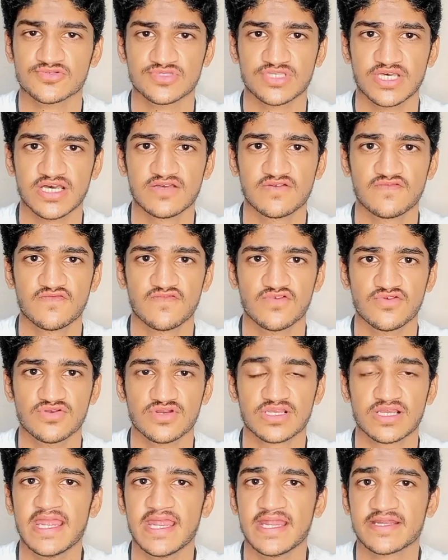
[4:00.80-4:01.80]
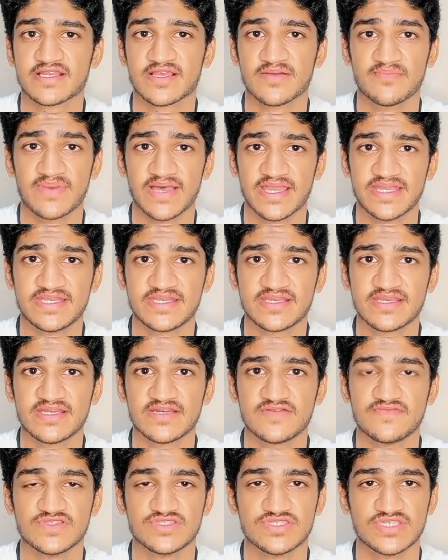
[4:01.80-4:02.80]
on the wall, and combining
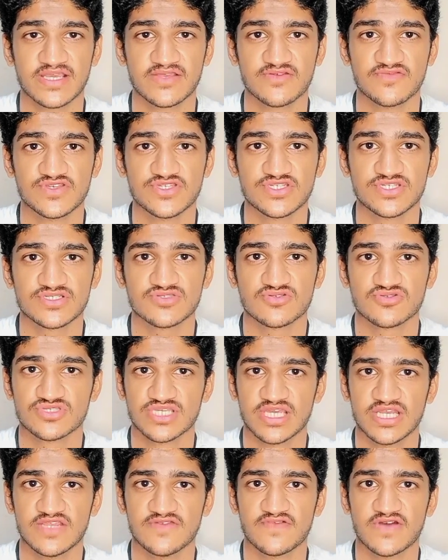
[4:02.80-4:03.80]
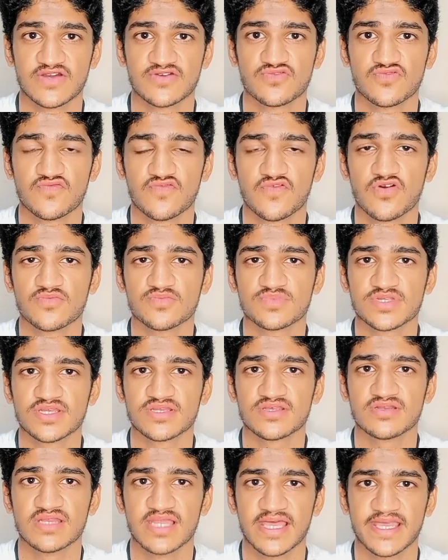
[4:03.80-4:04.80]
it with secretions or saliva to form
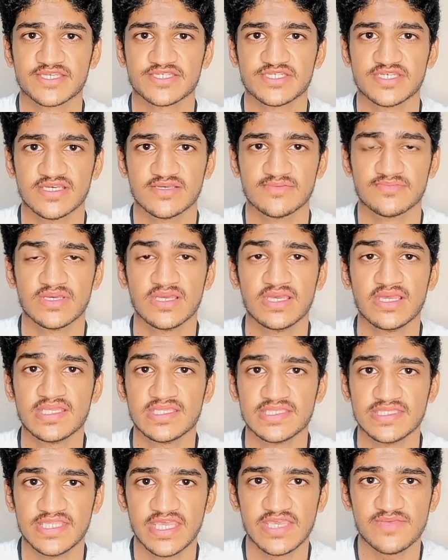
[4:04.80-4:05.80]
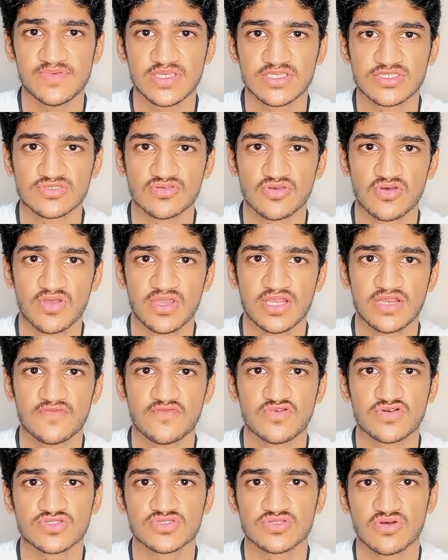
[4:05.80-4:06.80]
tunnel-like shape. They mix soil,
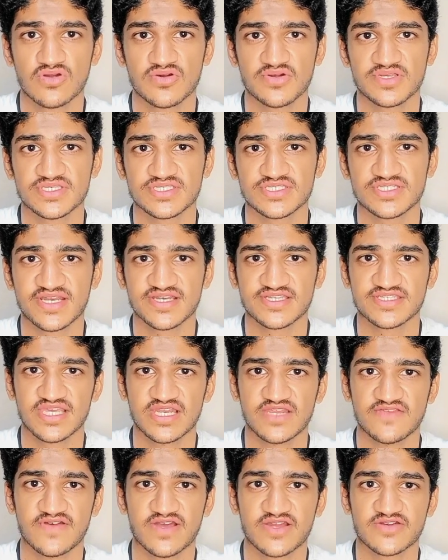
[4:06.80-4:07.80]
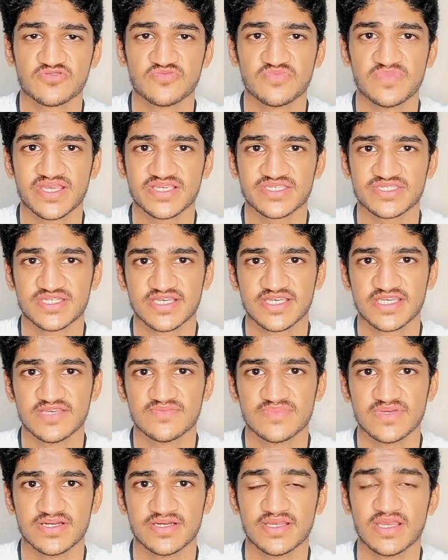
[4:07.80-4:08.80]
wood sawdust, and saliva to make sticky
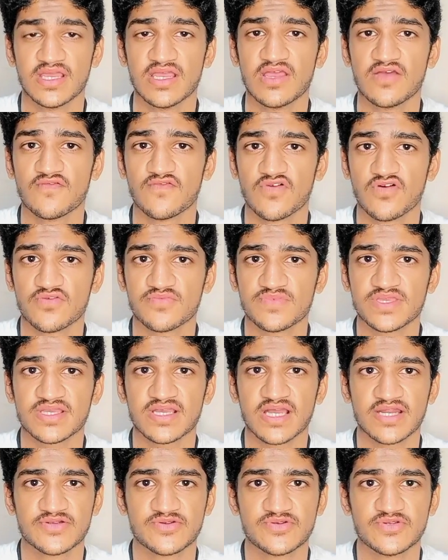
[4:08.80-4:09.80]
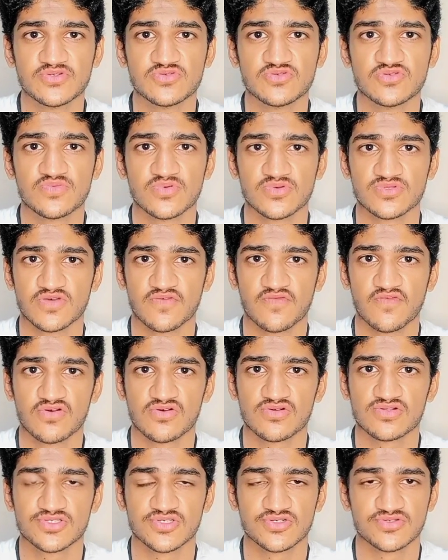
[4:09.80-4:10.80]
mud, forming a tube on the
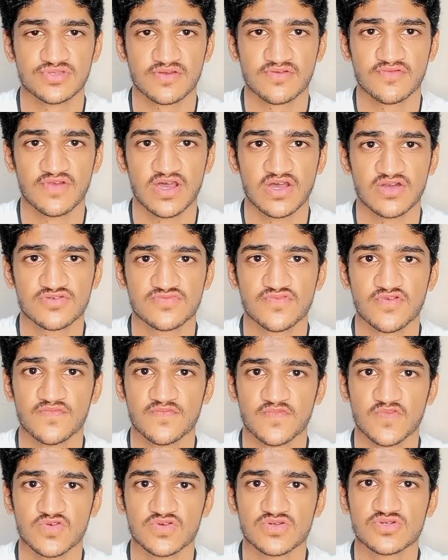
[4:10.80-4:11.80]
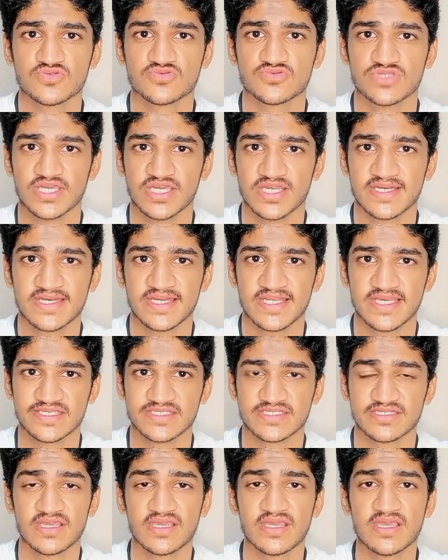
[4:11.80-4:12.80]
walls or the ground from wood to their
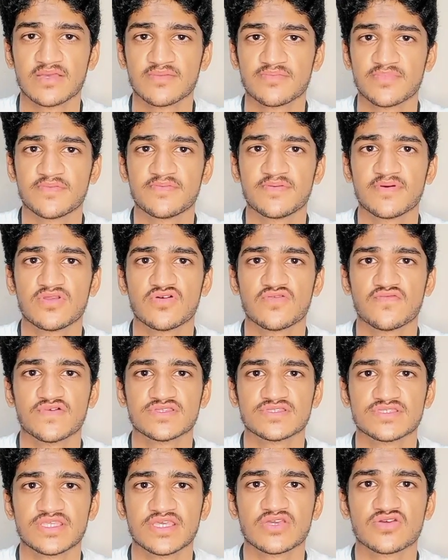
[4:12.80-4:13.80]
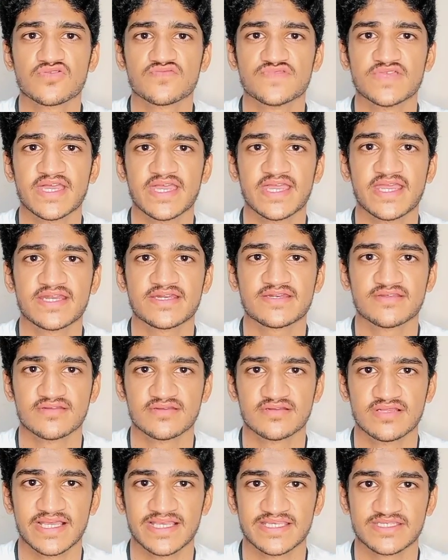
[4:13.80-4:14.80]
nest. People often think of the ant
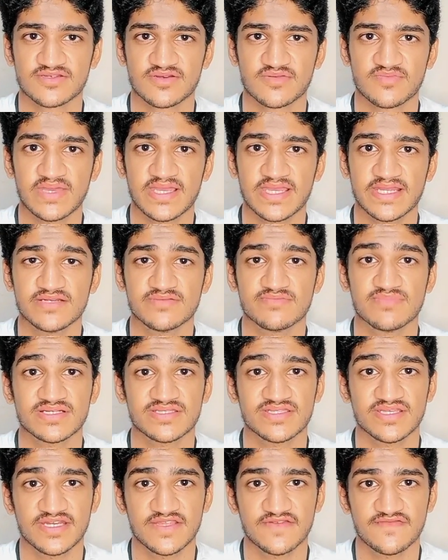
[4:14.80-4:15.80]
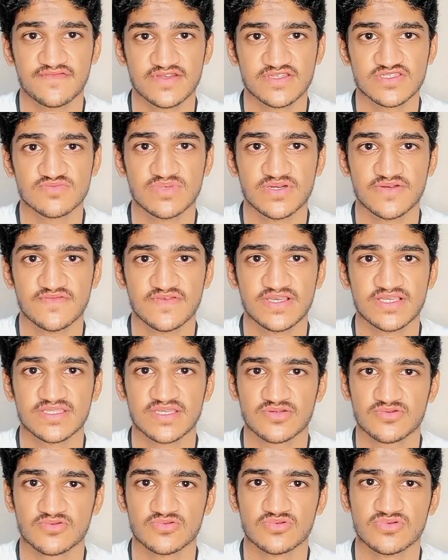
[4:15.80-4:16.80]
tunnel as termite, but the difference between
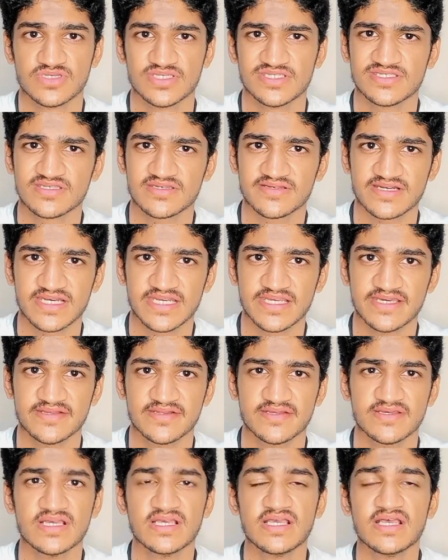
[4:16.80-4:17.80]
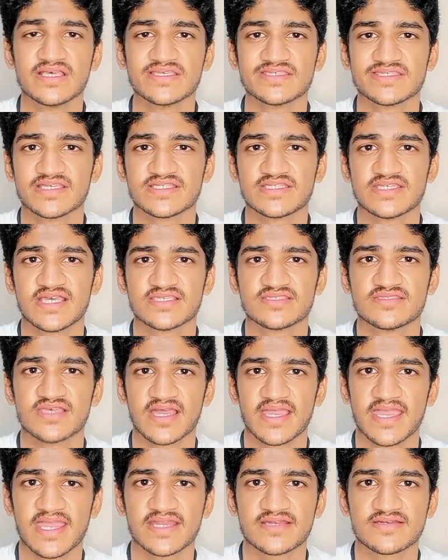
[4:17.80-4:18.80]
the two is clear, such as
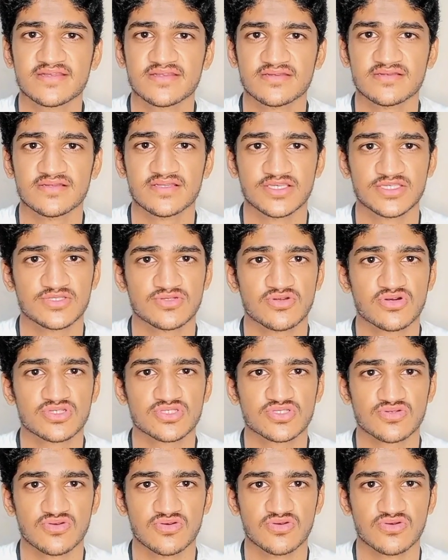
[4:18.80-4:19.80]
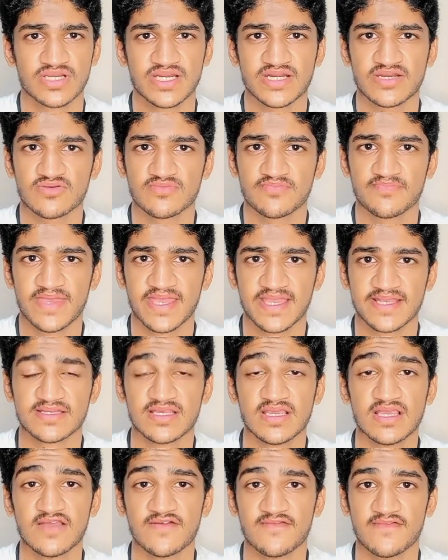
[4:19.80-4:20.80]
the ant tunnel is not strong and compact,
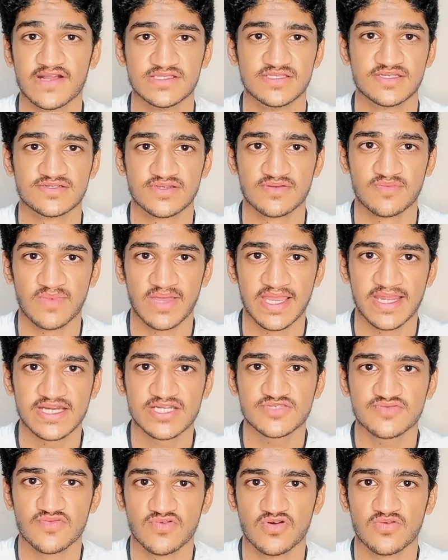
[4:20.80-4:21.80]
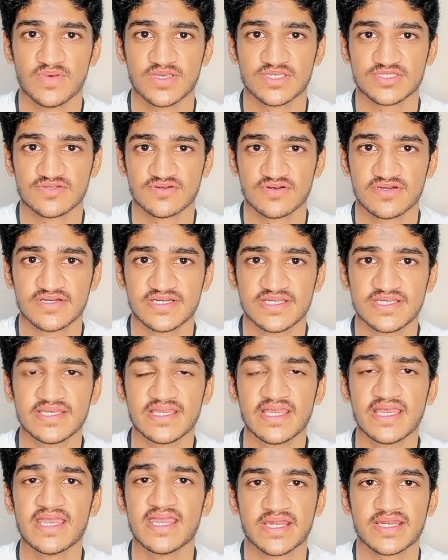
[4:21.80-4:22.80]
while the termites form a
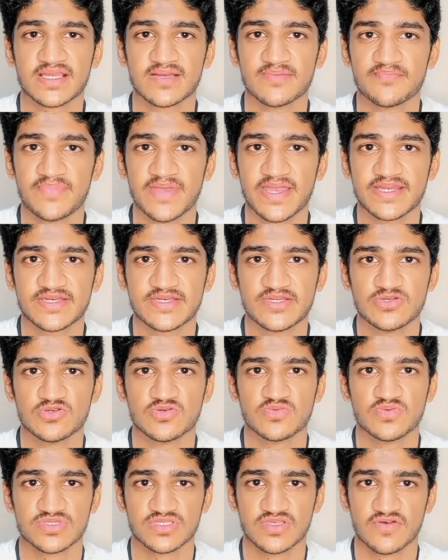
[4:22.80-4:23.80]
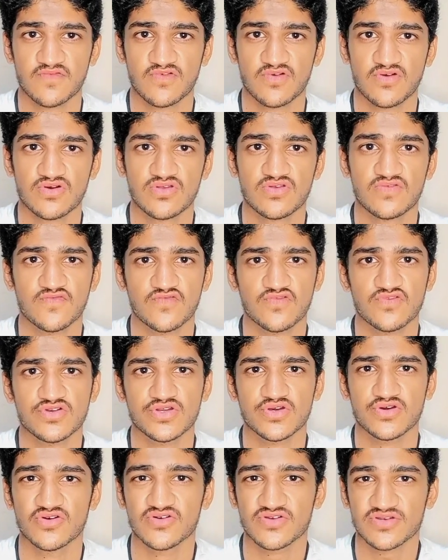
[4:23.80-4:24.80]
sturdy and compact tube on the wall, wood,
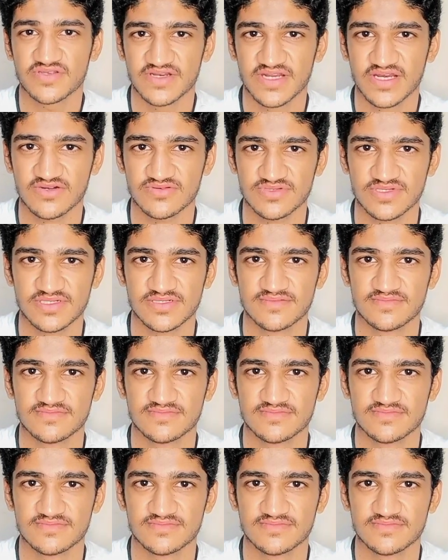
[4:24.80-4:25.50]
or ground.